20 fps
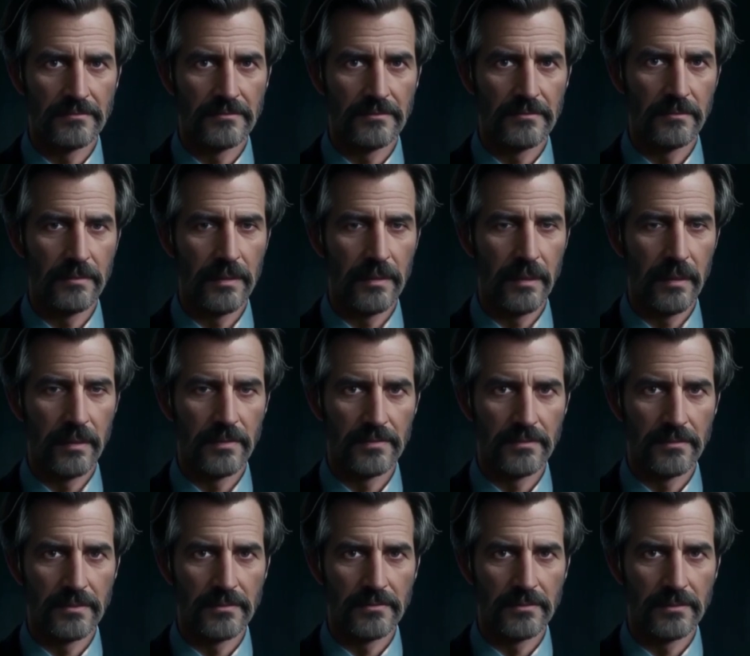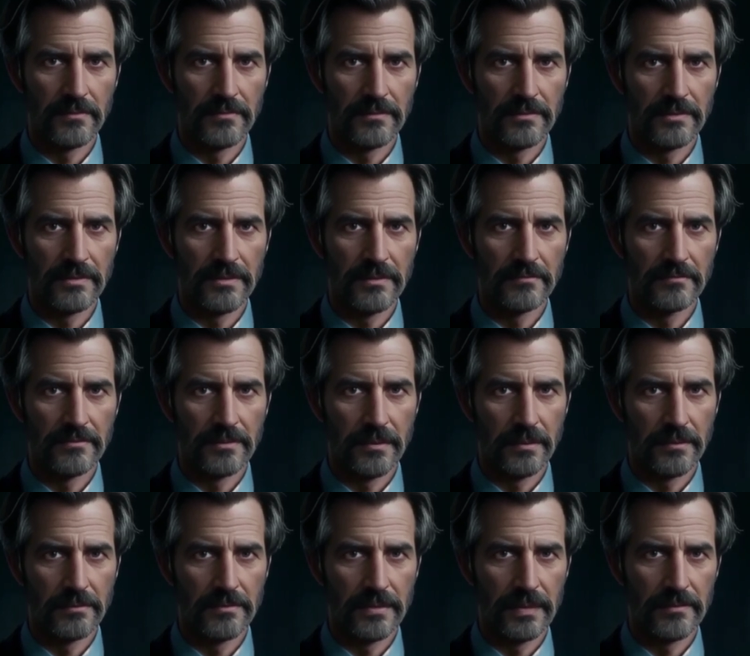The book also includes tips
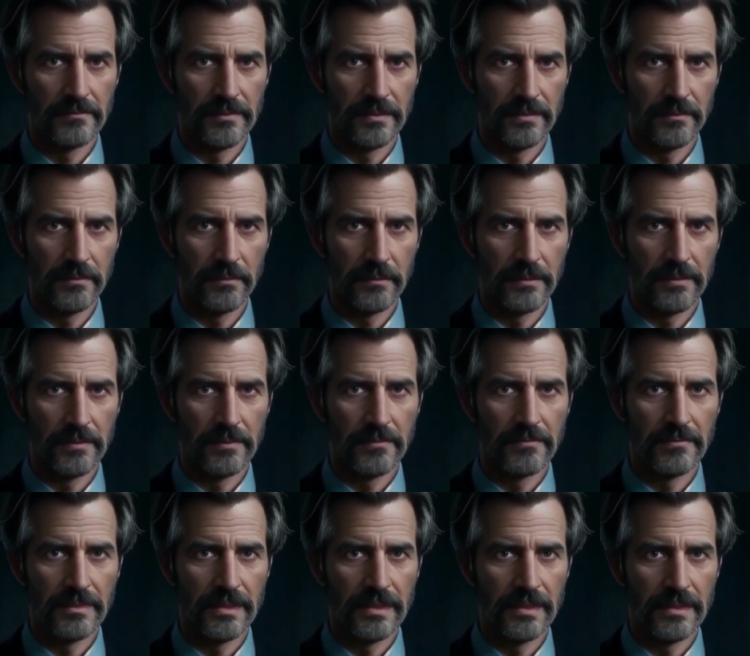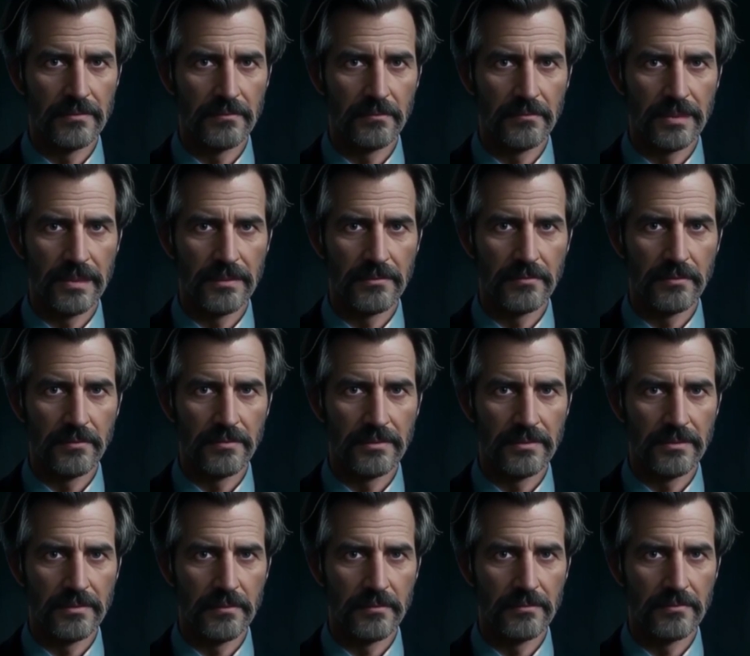on traveling the world without
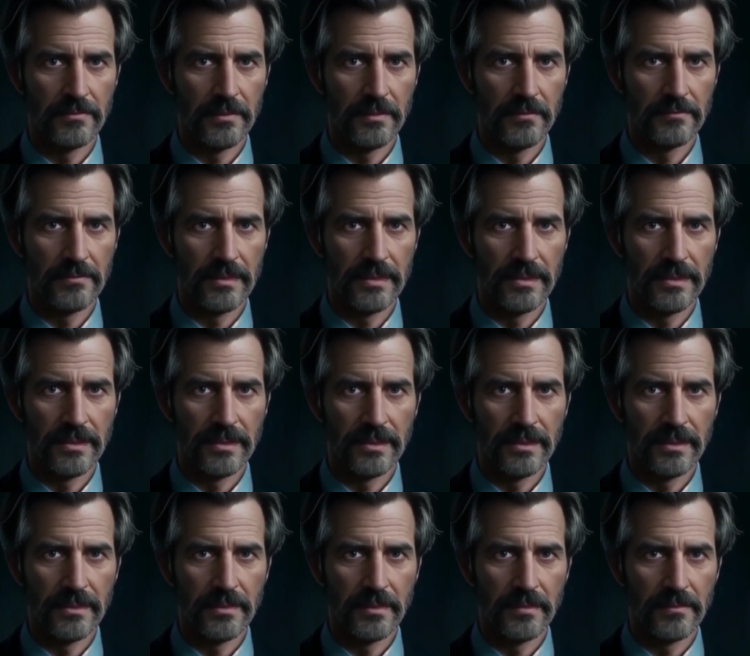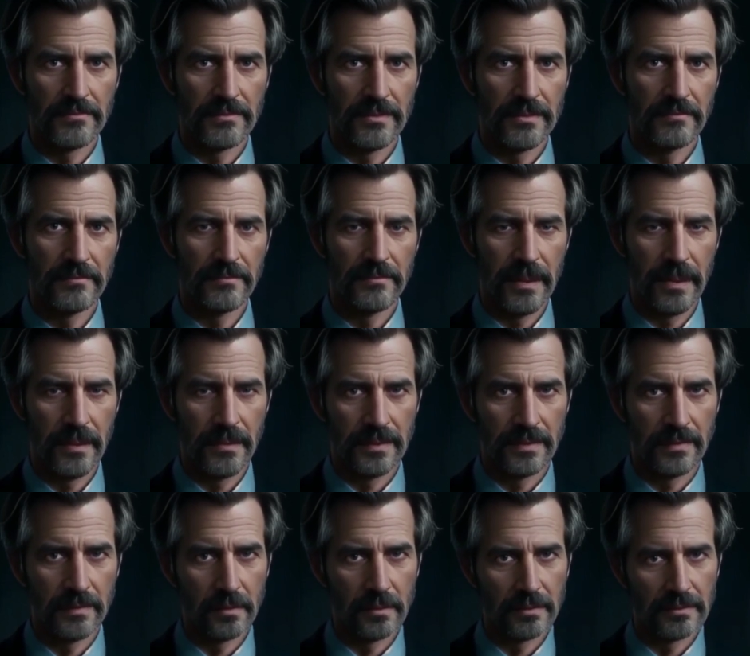quitting your job, a concept Ferriss
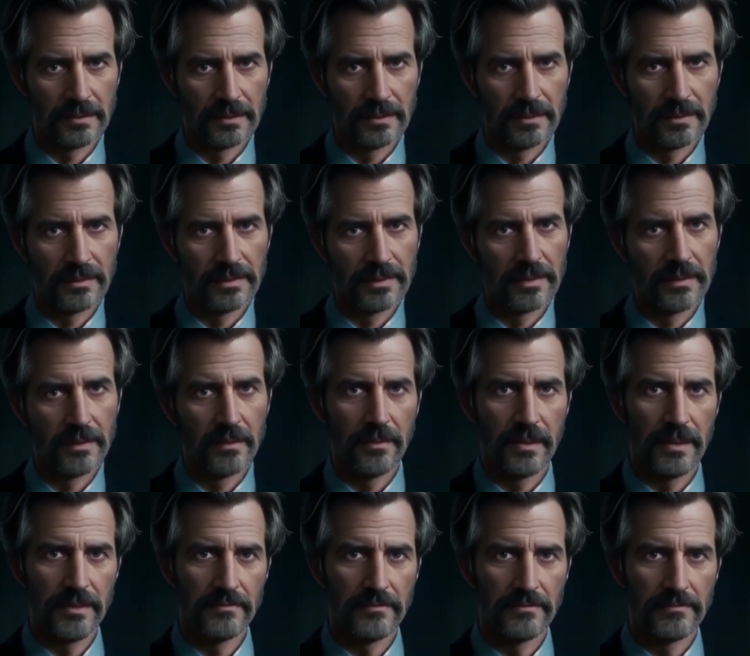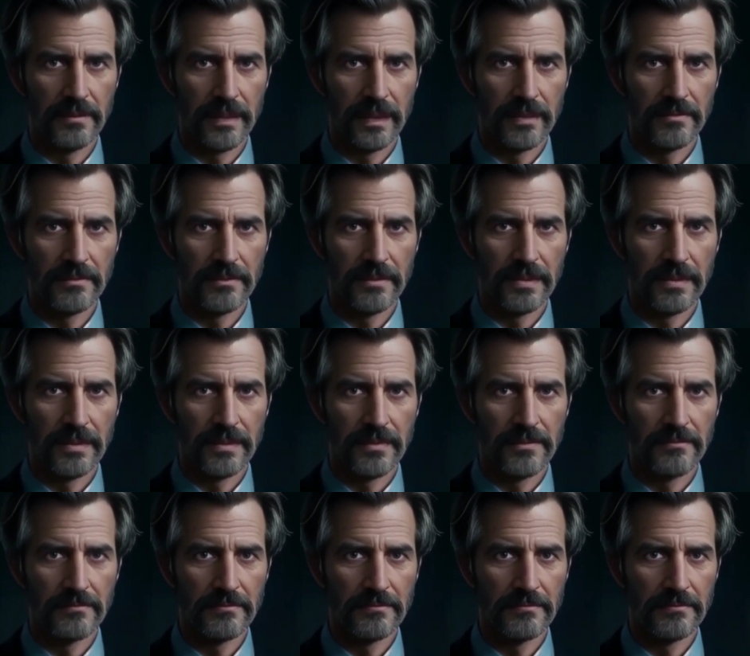calls geo-arbitrage.
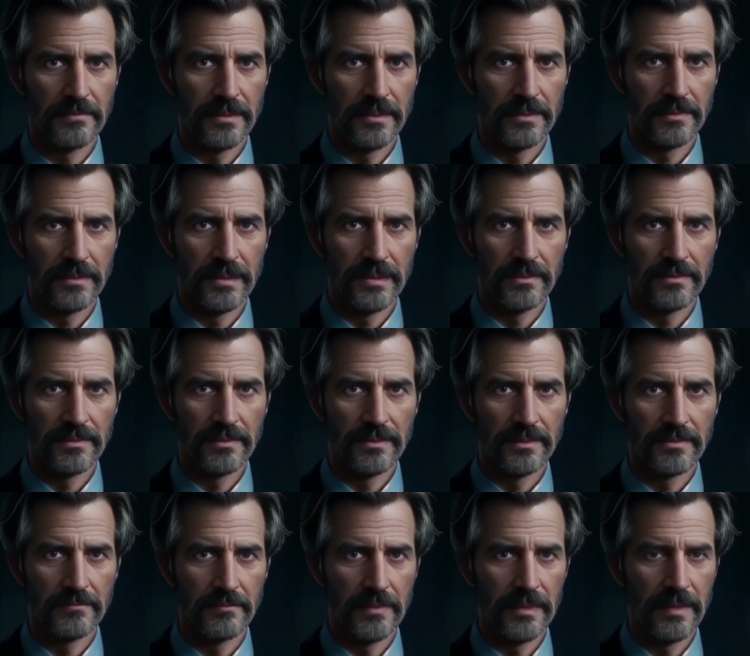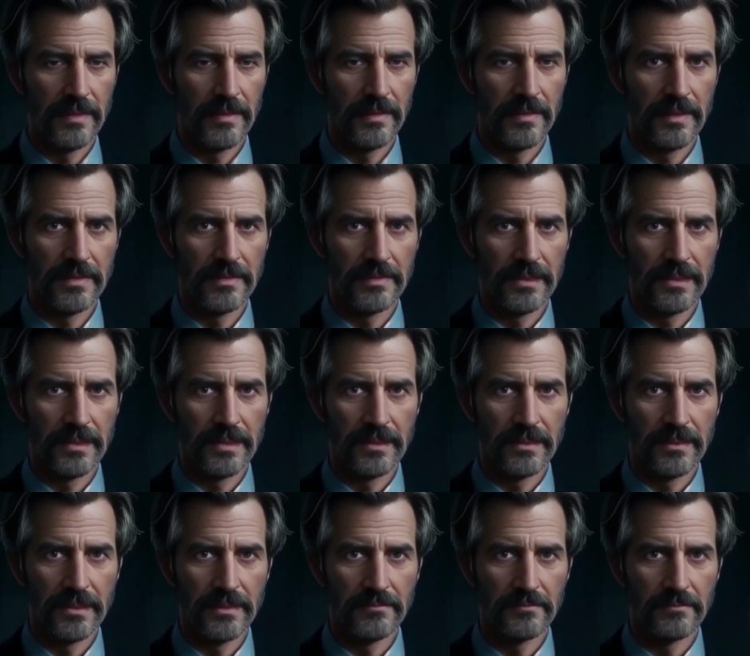He shares his experiences
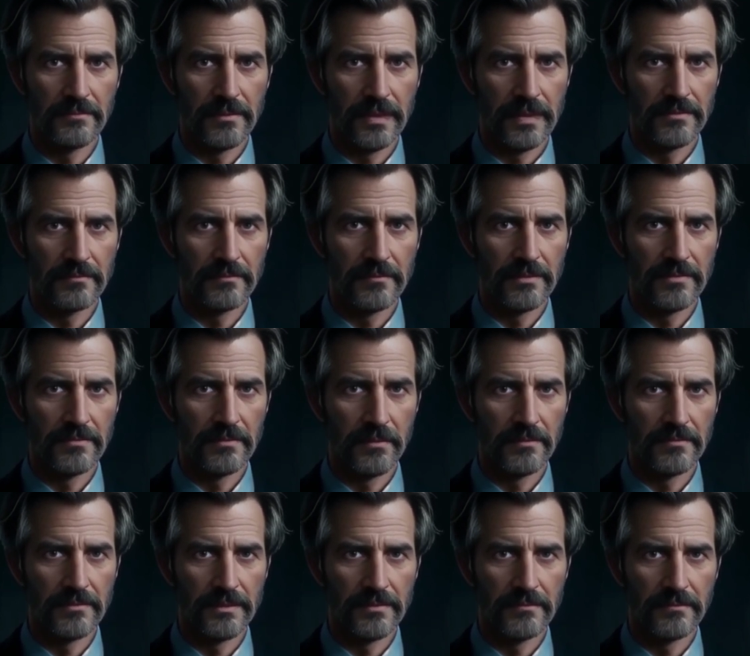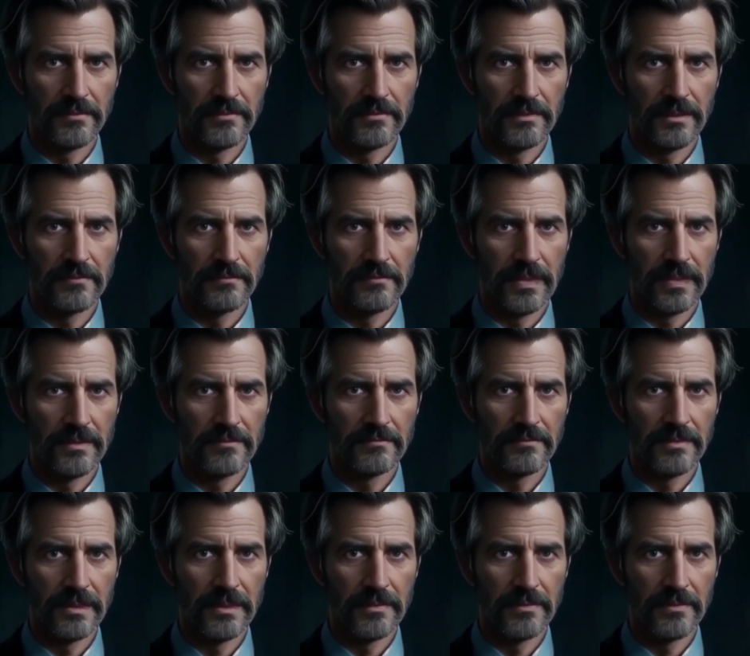and provides resources for cheap
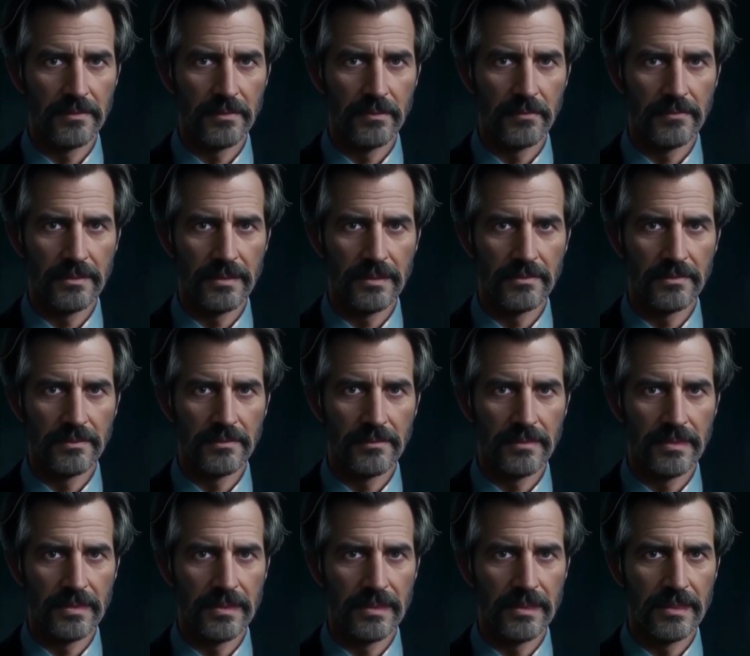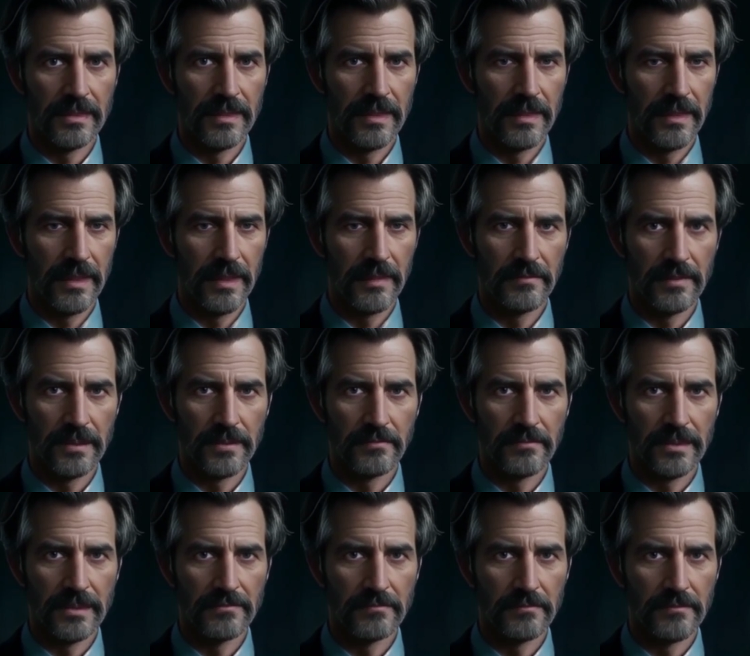airfare, accommodation, and living
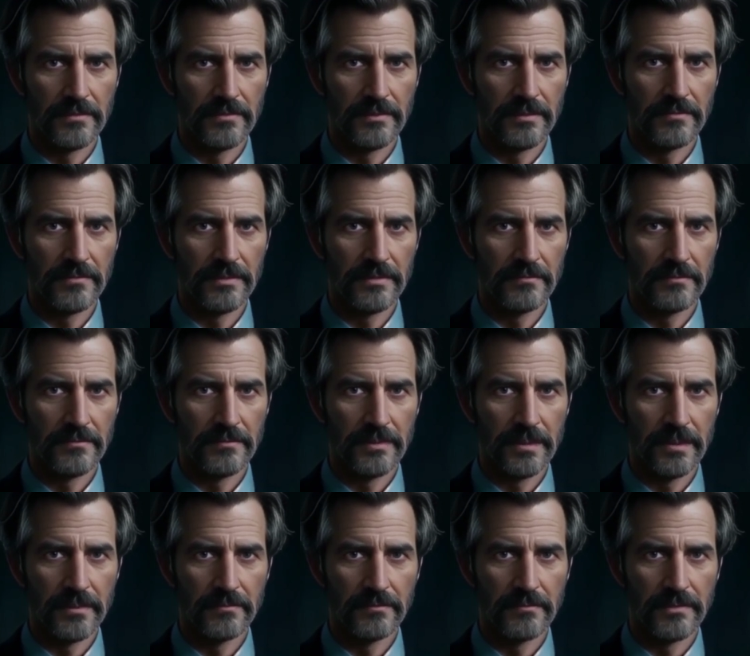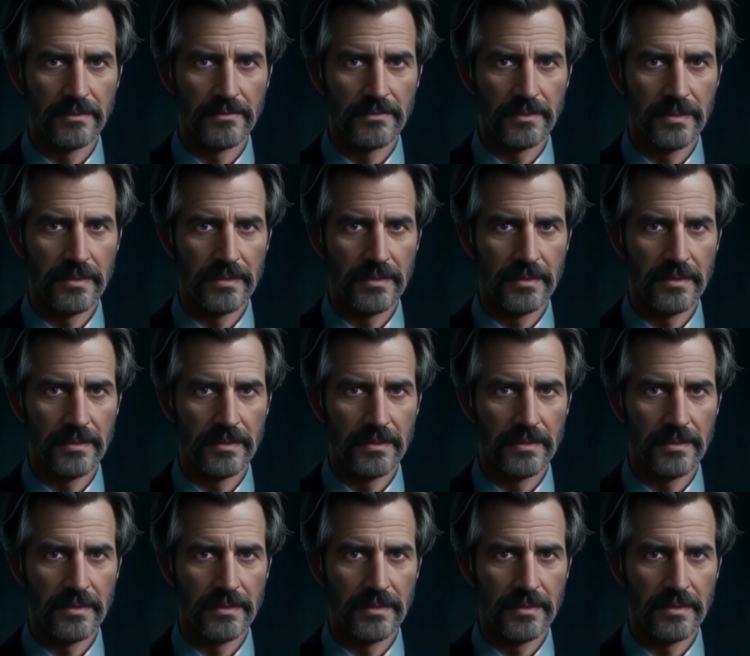arrangements in different countries,